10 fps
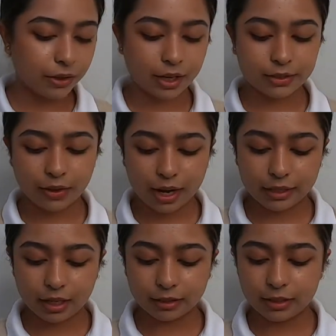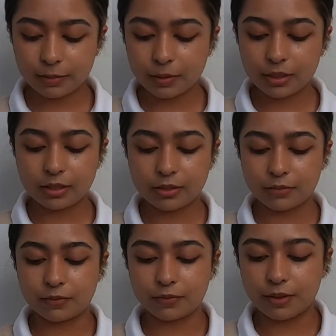Okay, so I got this because
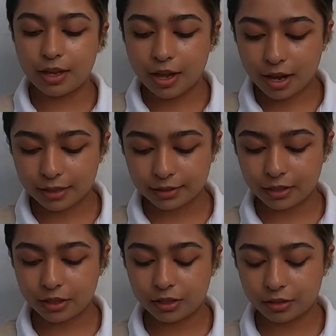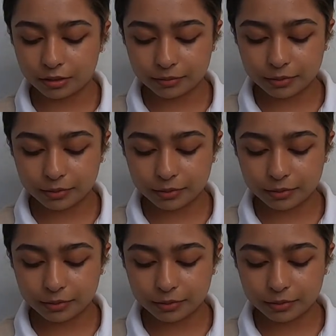I saw